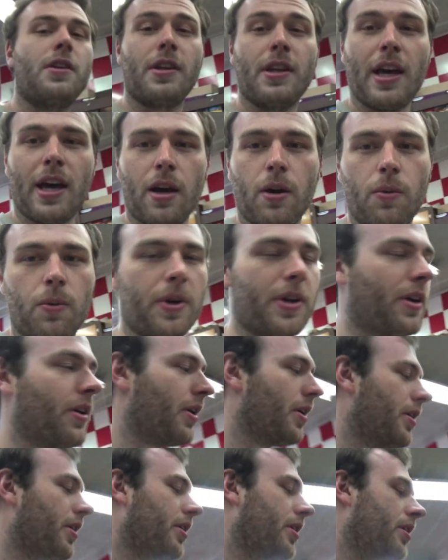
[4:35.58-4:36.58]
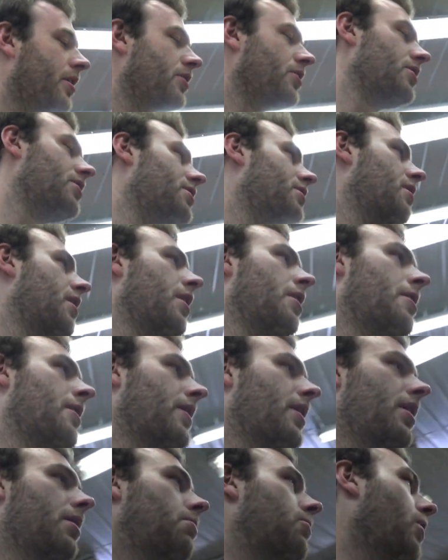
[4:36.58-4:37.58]
than that, we are just
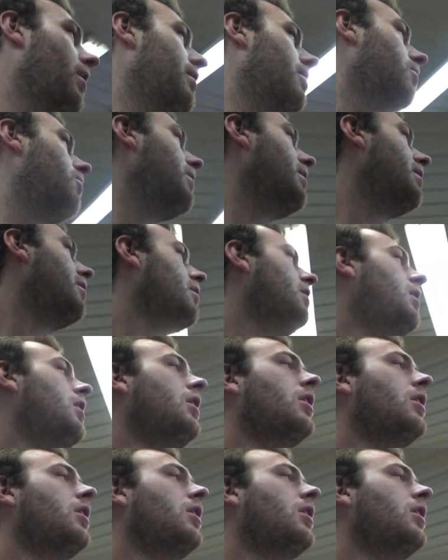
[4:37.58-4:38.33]
keep grinding away.